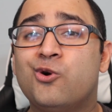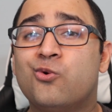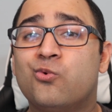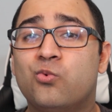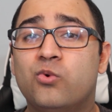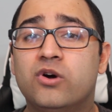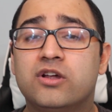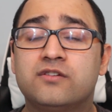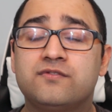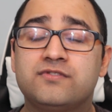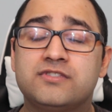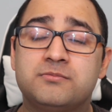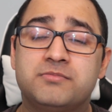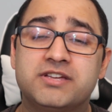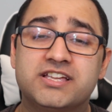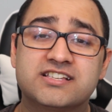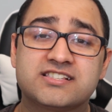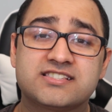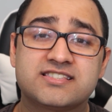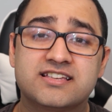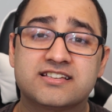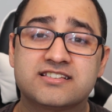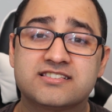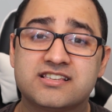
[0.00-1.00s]
One of the
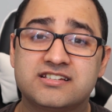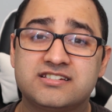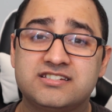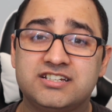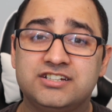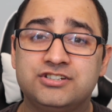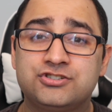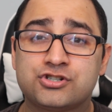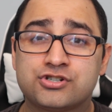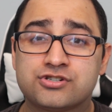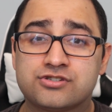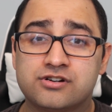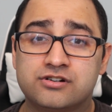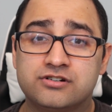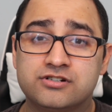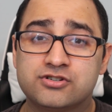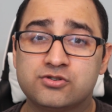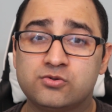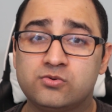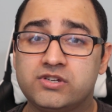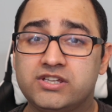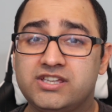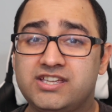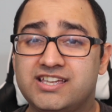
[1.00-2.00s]
biggest things that teachers are
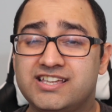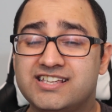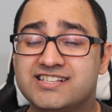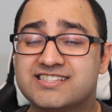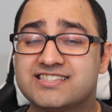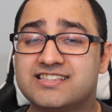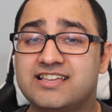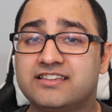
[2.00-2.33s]
doing is